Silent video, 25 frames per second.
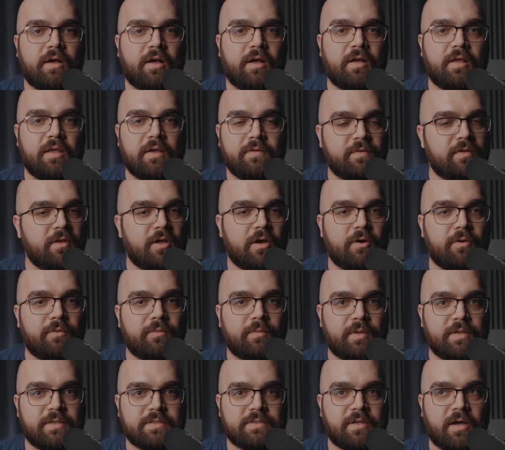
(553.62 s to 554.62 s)
even though
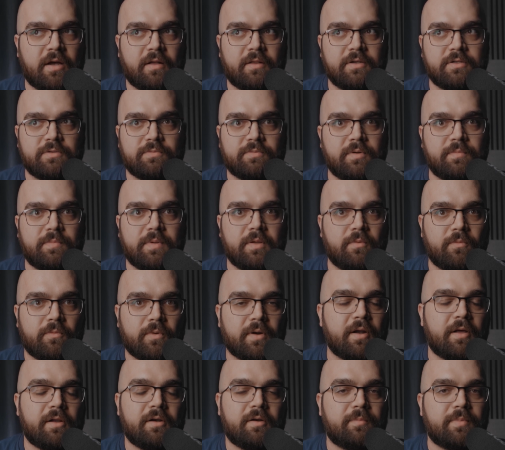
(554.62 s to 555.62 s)
his knowledge would be
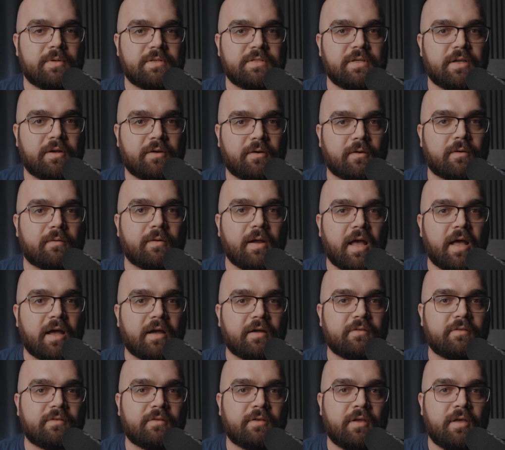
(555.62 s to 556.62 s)
100%
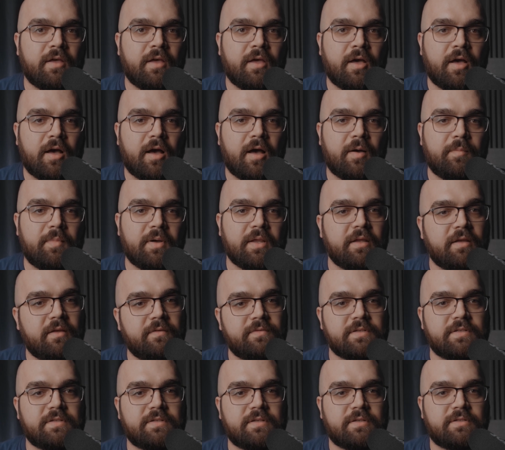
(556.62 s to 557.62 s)
correct. But he
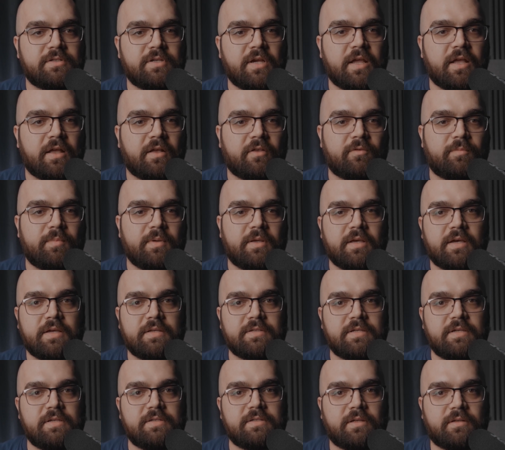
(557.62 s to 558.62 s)
gives us a chance
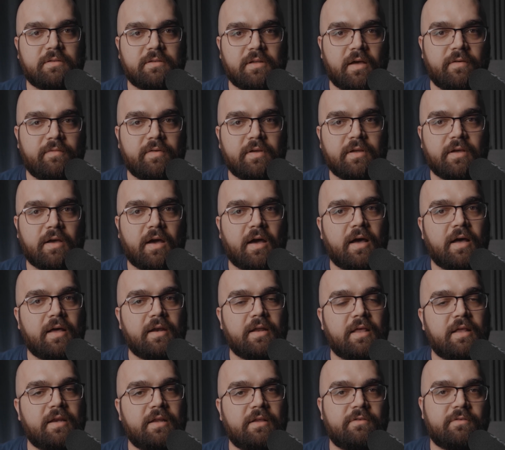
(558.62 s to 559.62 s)
because he's a loving God
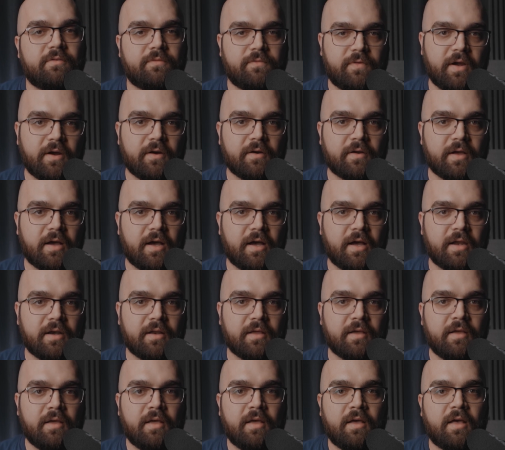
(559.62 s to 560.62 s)
and he's a fair God
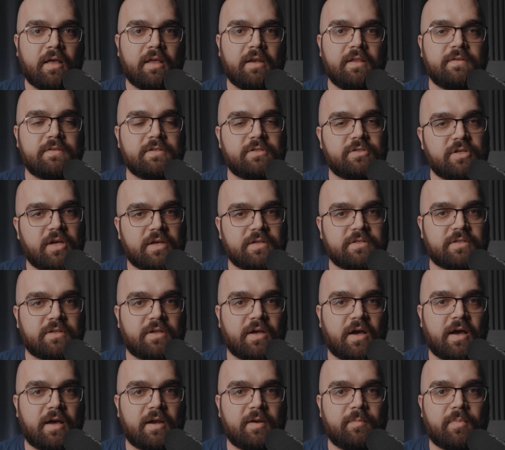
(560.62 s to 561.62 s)
and he's a just
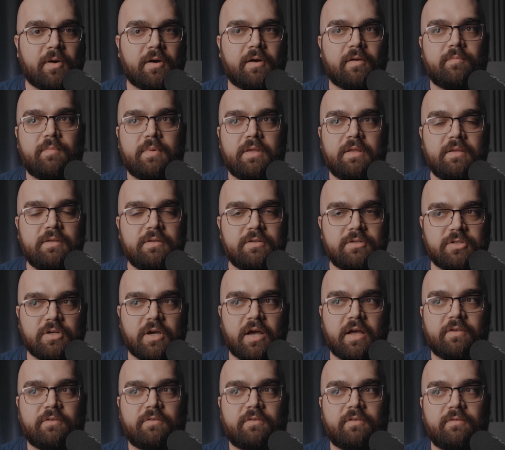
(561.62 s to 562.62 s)
God. And part of being
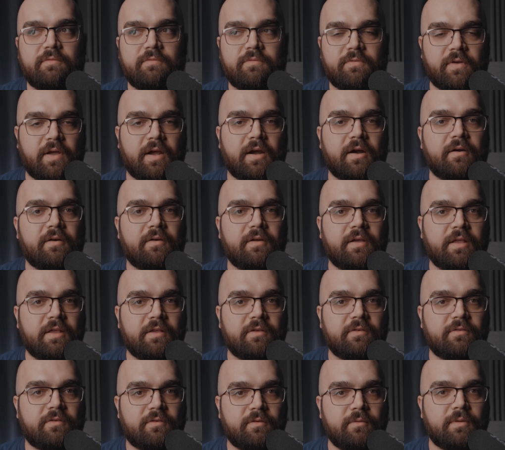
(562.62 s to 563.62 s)
just and fair
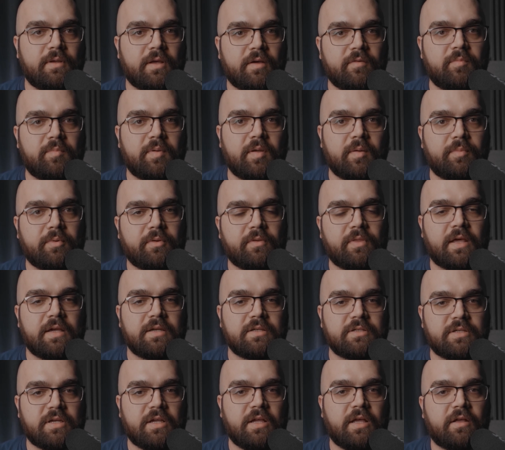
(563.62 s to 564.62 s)
is to give people that
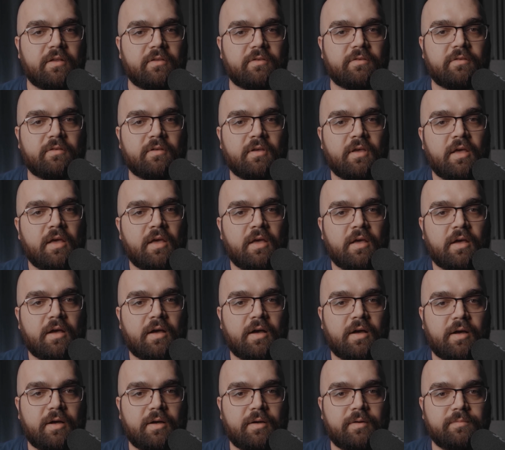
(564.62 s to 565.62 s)
chance,
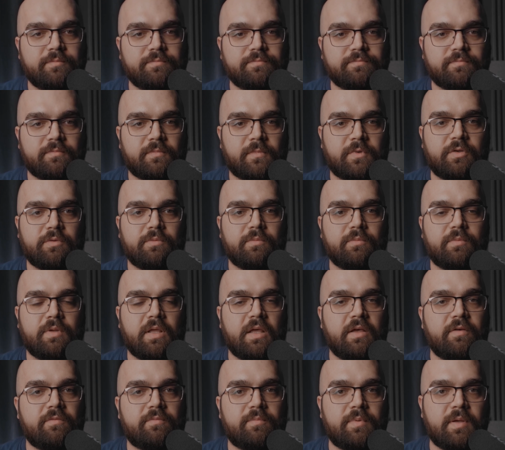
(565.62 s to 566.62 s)
to
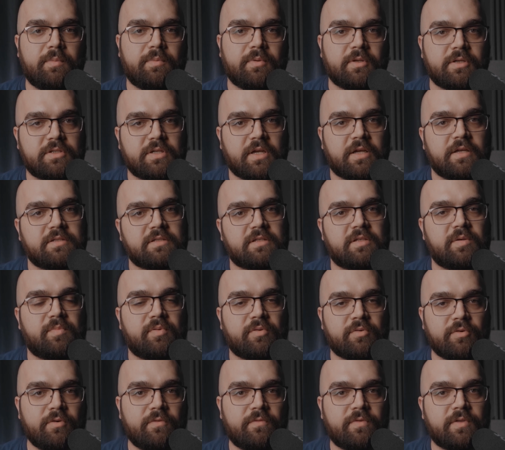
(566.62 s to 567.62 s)
give people a chance to
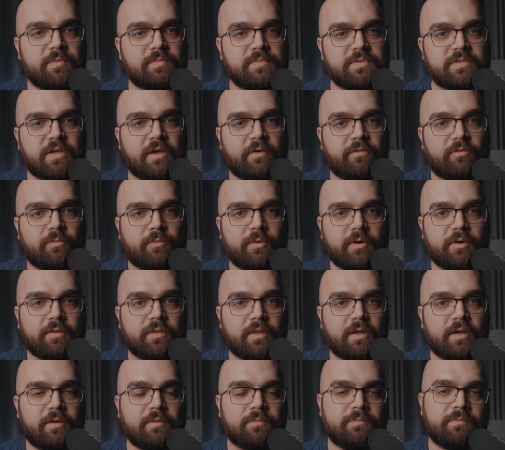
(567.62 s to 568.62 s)
prove themselves
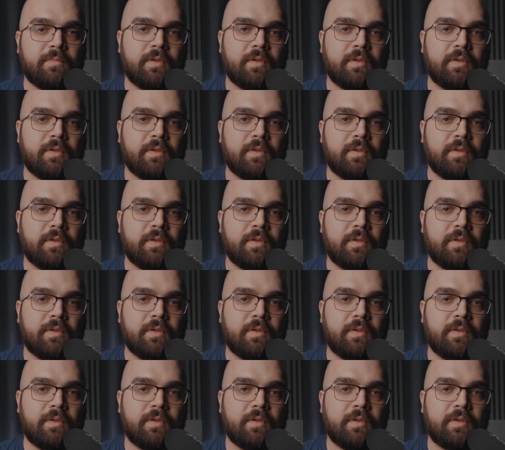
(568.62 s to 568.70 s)
worthy,